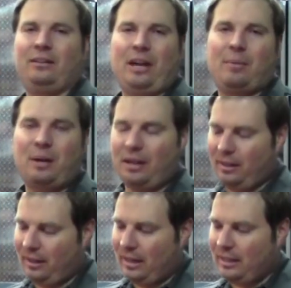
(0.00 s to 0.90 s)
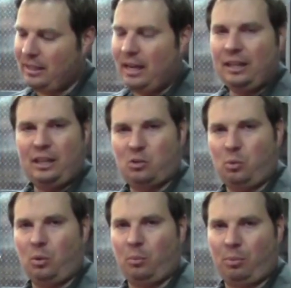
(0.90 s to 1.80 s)
jam nut and things. This
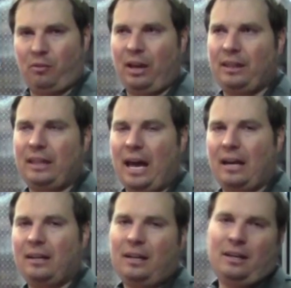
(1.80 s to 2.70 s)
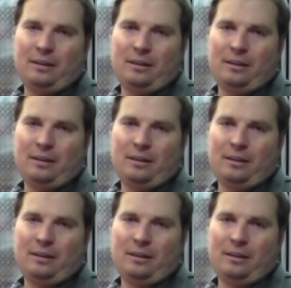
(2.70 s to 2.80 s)
will prevent that.